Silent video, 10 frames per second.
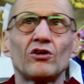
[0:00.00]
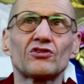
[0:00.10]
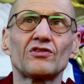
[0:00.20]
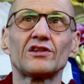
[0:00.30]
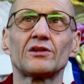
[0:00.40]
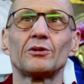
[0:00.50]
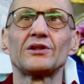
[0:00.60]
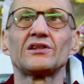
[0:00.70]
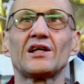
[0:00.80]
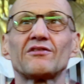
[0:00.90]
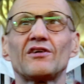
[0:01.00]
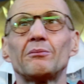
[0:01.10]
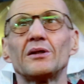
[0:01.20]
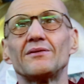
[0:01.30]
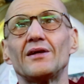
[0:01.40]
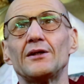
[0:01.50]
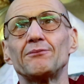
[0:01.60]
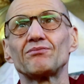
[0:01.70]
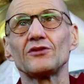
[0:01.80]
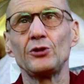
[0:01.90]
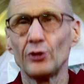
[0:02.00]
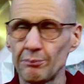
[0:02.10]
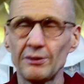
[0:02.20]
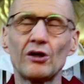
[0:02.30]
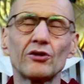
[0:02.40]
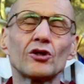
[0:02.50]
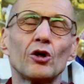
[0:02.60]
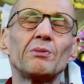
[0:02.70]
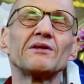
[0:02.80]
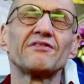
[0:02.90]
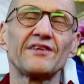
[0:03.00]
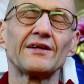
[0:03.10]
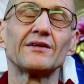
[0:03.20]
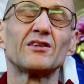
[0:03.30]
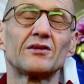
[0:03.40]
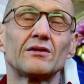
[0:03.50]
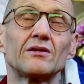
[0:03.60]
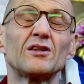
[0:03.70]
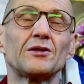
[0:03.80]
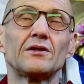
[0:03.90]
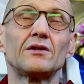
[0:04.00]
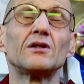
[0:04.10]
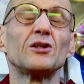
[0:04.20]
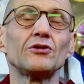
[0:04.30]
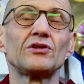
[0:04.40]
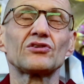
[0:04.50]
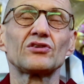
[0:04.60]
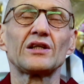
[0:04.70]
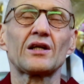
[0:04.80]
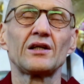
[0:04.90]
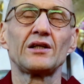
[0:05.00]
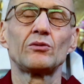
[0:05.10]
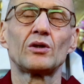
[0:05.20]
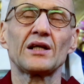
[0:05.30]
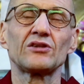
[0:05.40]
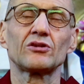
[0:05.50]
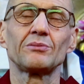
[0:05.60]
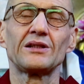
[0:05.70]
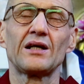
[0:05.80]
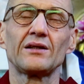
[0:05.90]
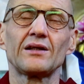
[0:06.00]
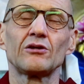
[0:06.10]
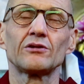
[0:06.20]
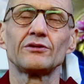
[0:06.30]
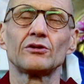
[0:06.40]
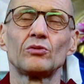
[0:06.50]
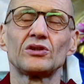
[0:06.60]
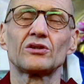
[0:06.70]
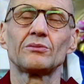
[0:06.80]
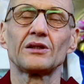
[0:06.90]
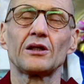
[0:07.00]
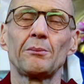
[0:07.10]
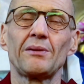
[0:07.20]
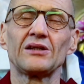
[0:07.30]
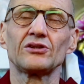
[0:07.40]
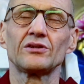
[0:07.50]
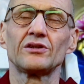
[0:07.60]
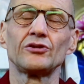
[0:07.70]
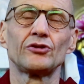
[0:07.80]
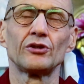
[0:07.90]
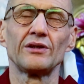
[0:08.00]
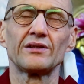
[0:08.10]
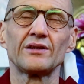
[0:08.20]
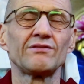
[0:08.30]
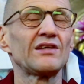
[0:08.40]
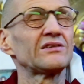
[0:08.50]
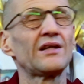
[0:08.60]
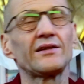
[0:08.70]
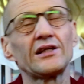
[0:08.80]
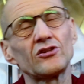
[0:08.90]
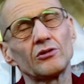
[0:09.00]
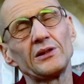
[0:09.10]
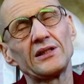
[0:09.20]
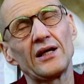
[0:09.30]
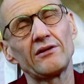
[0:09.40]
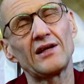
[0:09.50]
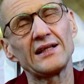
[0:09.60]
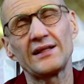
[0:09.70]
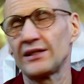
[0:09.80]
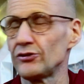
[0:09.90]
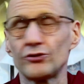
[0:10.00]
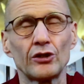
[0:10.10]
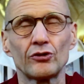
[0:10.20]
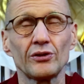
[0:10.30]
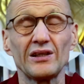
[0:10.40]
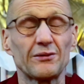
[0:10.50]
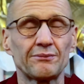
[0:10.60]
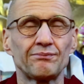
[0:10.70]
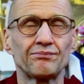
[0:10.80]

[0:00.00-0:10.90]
forceful as a bodhisattva, but you are beyond hope and fear. You just see clearly what has to be done out of your wisdom and compassion, and you do it. And if there's nothing to be done right then, you don't do it.